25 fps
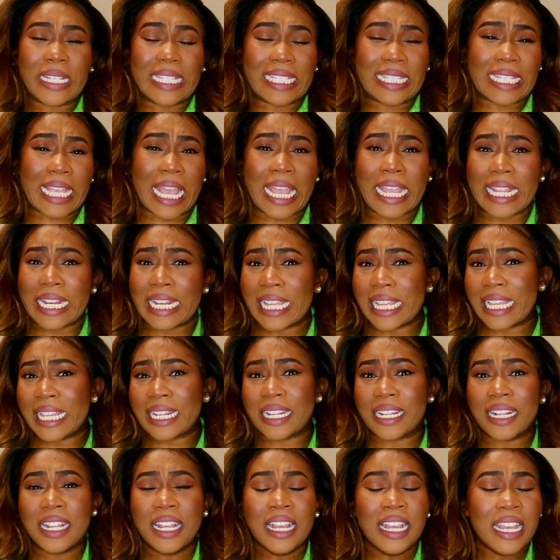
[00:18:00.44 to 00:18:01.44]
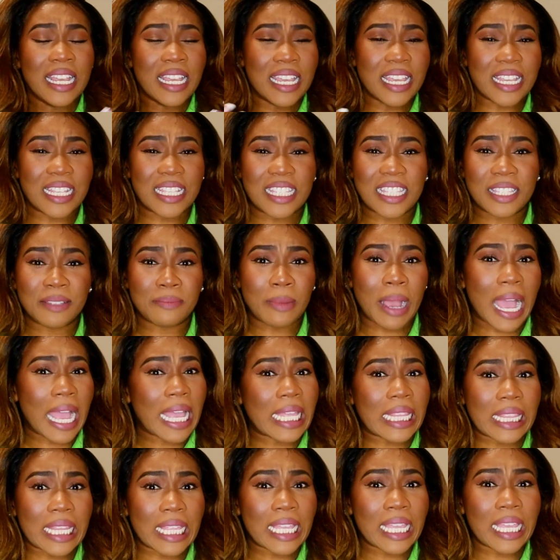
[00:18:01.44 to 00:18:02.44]
excited and he's
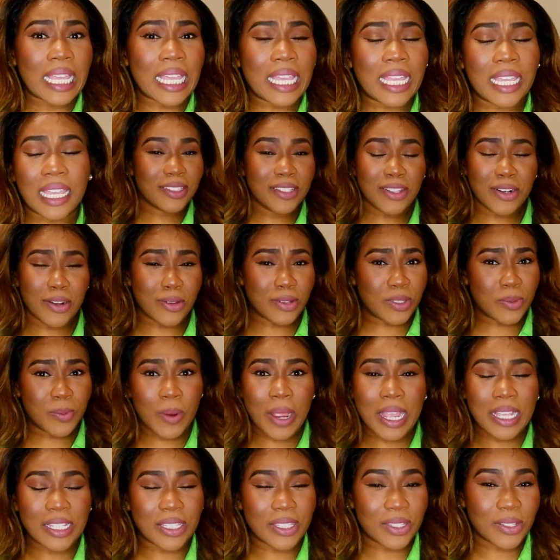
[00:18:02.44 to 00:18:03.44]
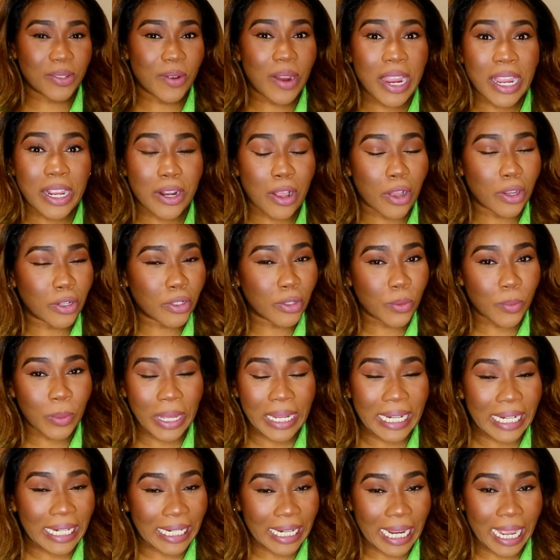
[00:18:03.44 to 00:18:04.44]
smiling. You know, surprise is great on your
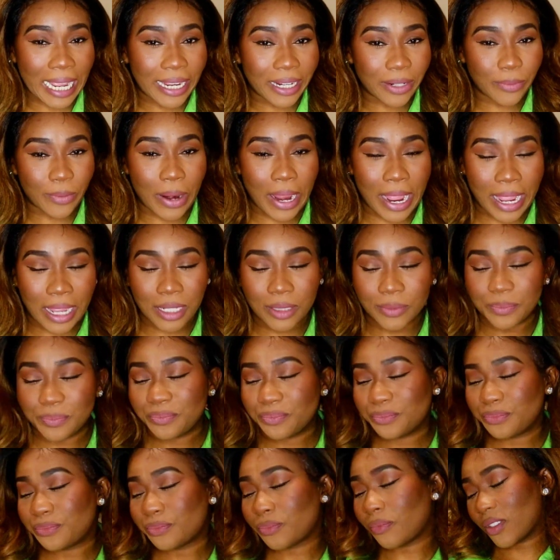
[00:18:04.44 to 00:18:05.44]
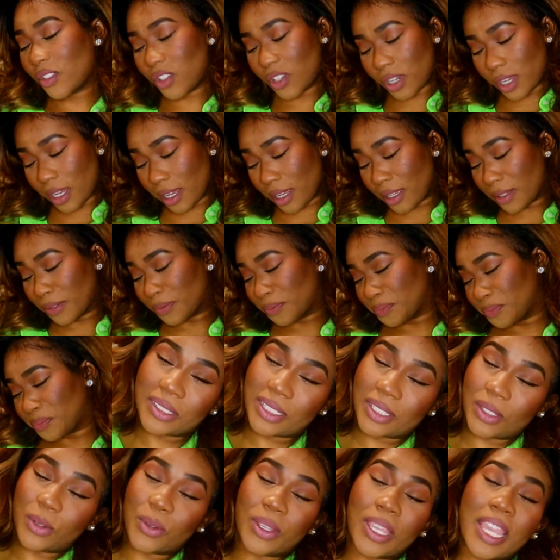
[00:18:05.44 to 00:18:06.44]
wedding night, right? Ciao.
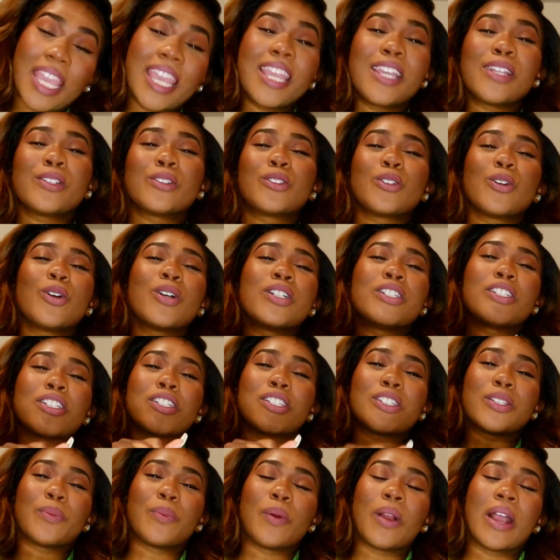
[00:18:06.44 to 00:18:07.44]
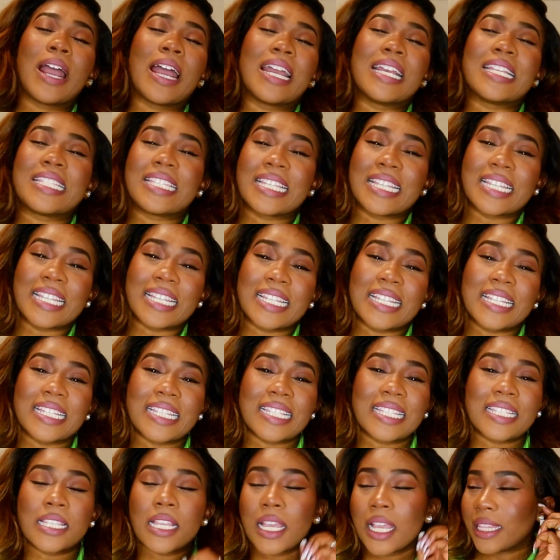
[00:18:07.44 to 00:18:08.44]
So King George's surprise
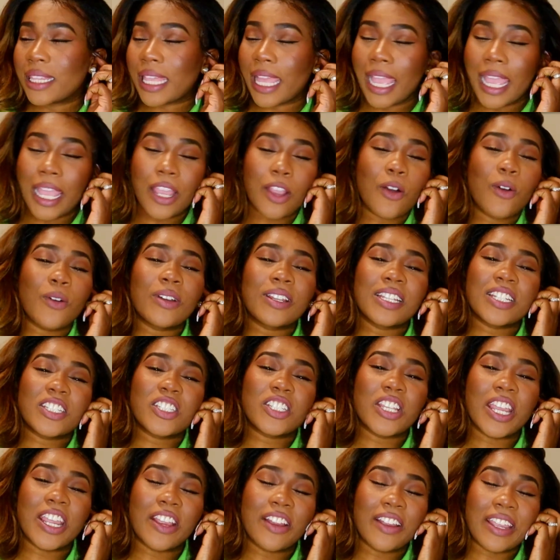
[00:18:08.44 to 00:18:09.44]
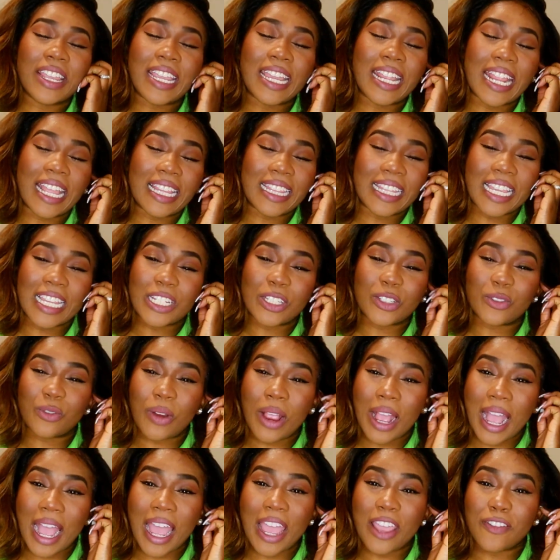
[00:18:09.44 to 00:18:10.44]
is they go in the chariot and they
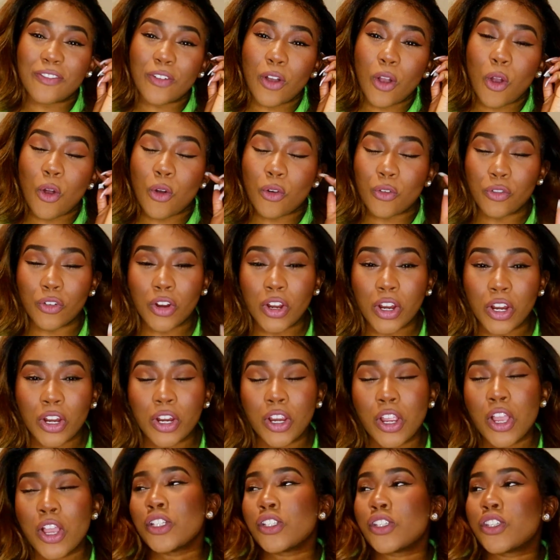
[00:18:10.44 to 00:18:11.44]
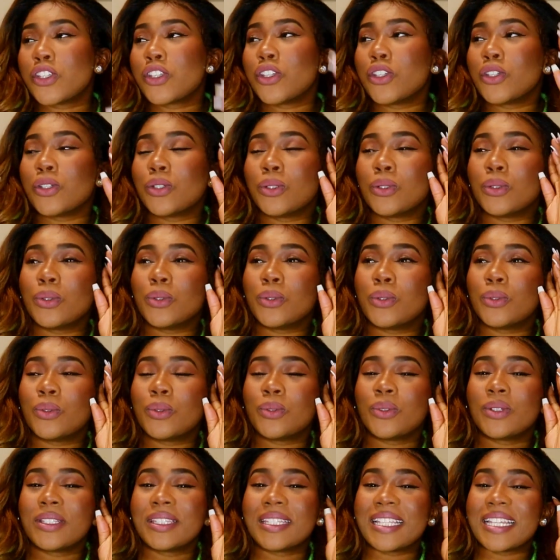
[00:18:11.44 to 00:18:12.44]
drive over
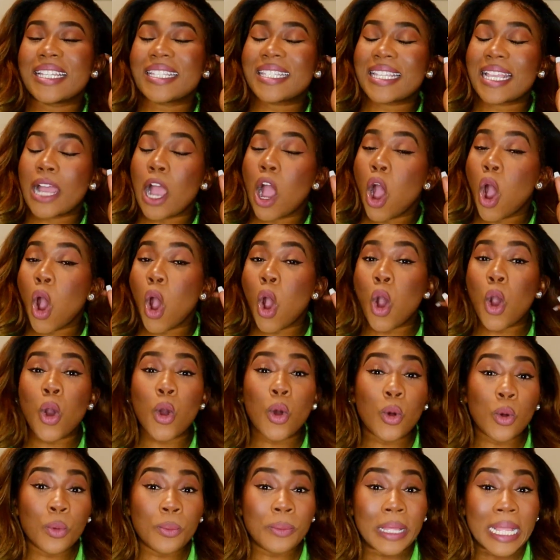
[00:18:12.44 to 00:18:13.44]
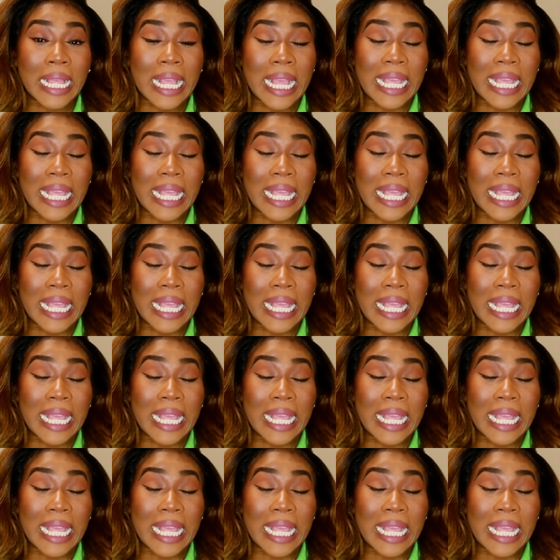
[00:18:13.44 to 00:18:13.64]
to this home